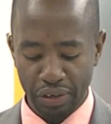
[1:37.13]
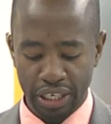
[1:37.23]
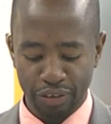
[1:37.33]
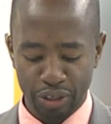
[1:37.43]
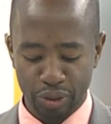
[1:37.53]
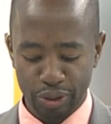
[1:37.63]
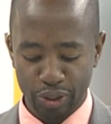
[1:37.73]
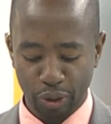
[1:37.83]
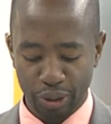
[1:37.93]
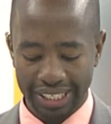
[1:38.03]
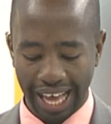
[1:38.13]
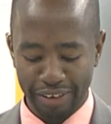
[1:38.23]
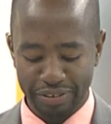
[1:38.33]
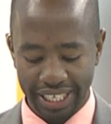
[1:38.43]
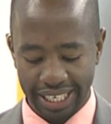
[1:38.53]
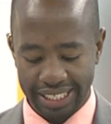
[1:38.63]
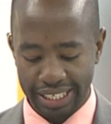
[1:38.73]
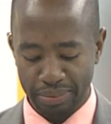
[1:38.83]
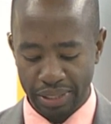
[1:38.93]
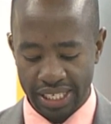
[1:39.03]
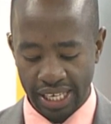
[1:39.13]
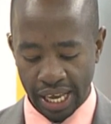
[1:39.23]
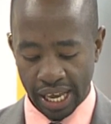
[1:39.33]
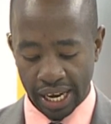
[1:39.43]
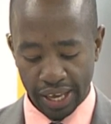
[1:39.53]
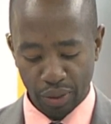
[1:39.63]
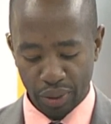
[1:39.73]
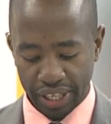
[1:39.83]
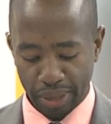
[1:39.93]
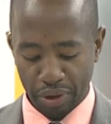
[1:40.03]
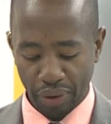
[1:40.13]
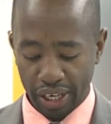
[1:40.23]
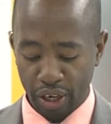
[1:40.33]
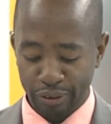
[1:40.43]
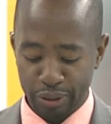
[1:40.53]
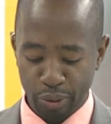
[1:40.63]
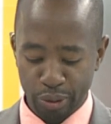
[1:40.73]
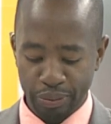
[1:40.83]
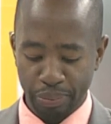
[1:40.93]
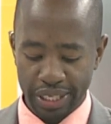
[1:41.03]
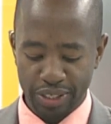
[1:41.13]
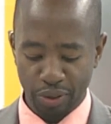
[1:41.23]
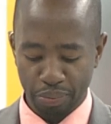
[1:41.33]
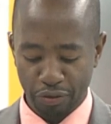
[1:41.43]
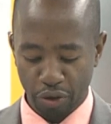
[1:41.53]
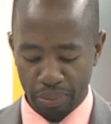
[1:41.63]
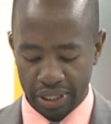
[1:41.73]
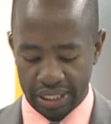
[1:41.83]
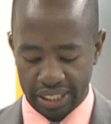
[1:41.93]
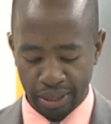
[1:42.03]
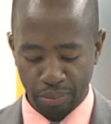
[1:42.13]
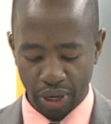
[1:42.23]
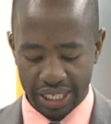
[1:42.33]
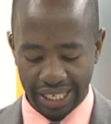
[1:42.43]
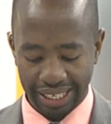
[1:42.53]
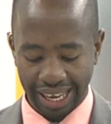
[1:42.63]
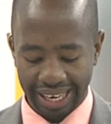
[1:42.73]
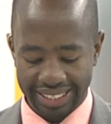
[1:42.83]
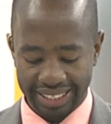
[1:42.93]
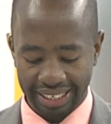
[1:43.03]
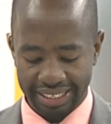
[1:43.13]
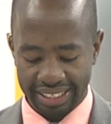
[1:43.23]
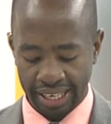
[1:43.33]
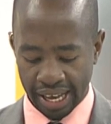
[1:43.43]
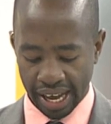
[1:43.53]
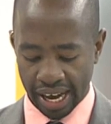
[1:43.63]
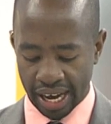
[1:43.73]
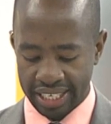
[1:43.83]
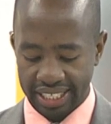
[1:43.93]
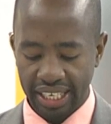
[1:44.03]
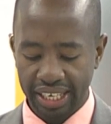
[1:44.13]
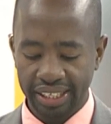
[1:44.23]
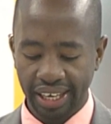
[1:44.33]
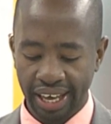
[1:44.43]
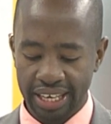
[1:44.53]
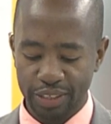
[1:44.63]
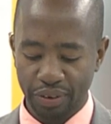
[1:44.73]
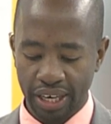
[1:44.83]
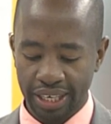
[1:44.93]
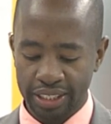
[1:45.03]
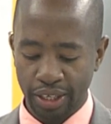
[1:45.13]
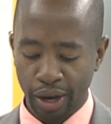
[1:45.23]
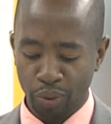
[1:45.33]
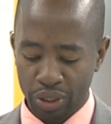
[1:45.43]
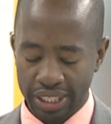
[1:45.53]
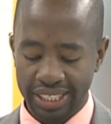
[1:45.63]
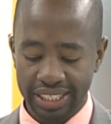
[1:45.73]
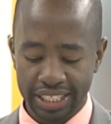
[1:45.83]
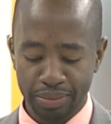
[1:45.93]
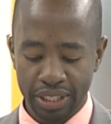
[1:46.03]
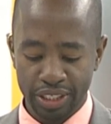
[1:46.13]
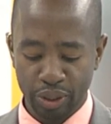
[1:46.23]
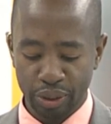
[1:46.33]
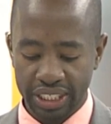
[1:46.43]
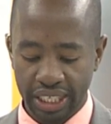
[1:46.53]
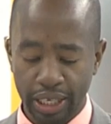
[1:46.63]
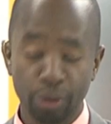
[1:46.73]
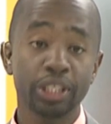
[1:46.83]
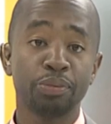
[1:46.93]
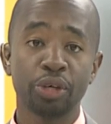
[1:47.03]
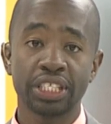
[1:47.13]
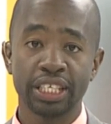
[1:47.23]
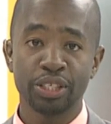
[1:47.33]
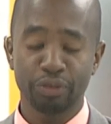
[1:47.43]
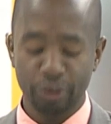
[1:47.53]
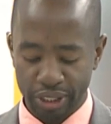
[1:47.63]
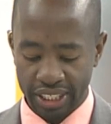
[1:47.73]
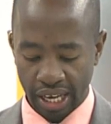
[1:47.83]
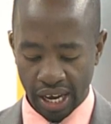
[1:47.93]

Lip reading: individual scores after assessment. Neither will there be ranking of schools based on performance monitoring exercise. Just clearing the air as far as what this assessment is concerned and what it portends, of course,